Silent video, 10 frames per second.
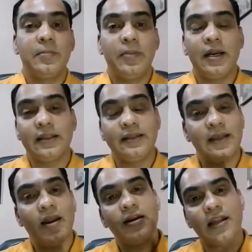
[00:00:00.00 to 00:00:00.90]
But
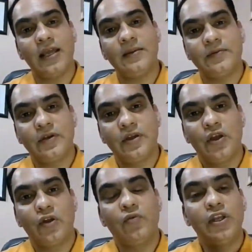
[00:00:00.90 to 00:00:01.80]
there are times
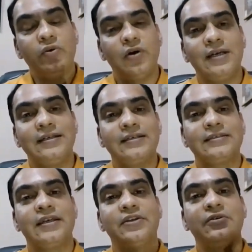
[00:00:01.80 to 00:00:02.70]
when you
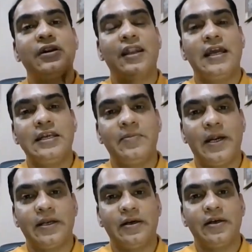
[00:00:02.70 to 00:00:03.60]
understand your client
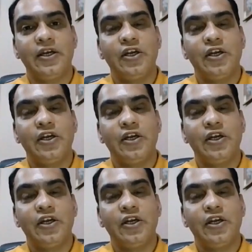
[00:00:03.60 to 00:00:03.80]
better,